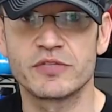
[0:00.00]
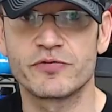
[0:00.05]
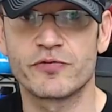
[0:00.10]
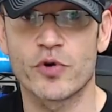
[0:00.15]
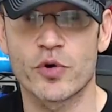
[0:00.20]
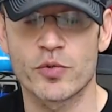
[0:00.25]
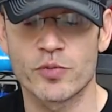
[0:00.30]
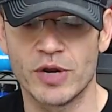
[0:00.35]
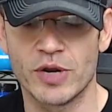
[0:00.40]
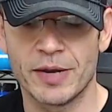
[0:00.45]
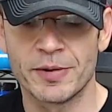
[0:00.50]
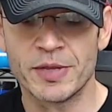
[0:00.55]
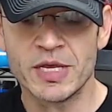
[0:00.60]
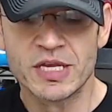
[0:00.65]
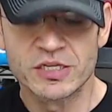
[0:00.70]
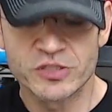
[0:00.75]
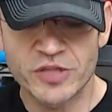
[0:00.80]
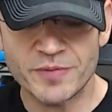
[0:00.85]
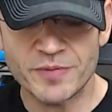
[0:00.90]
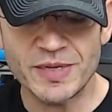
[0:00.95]
formula.
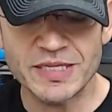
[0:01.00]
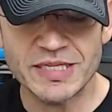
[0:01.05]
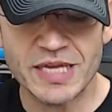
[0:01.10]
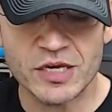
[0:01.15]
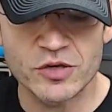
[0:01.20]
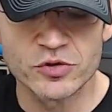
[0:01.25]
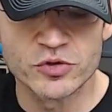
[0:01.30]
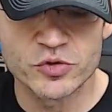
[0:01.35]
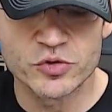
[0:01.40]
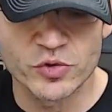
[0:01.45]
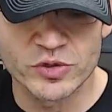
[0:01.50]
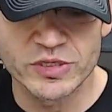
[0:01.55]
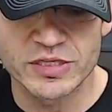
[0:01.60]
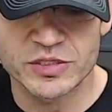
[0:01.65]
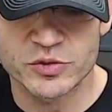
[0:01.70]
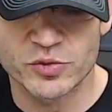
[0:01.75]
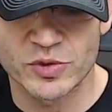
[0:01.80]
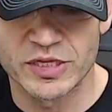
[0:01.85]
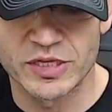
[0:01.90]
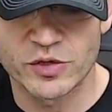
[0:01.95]
So let me take you through
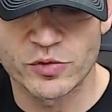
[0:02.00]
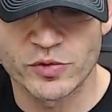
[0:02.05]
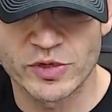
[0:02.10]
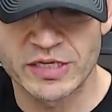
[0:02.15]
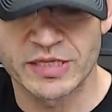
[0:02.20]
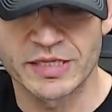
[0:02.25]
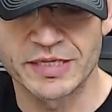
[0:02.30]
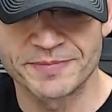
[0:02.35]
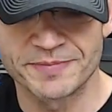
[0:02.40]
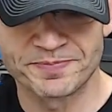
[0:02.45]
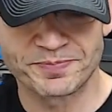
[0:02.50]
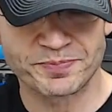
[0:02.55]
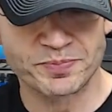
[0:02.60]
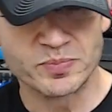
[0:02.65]
this really quickly,